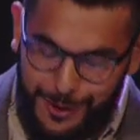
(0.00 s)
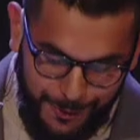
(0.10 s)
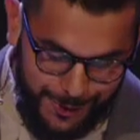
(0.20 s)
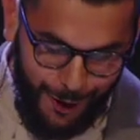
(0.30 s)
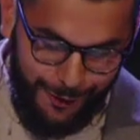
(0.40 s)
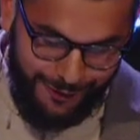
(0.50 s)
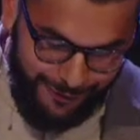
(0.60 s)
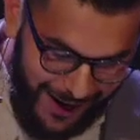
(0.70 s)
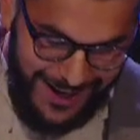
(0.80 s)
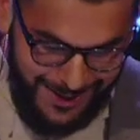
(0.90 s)
those are
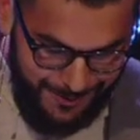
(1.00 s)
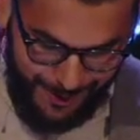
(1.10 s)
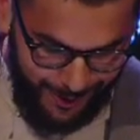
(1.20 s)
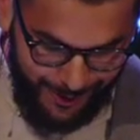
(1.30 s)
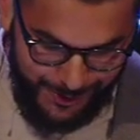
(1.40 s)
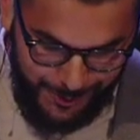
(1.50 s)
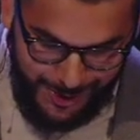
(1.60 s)
fighting words,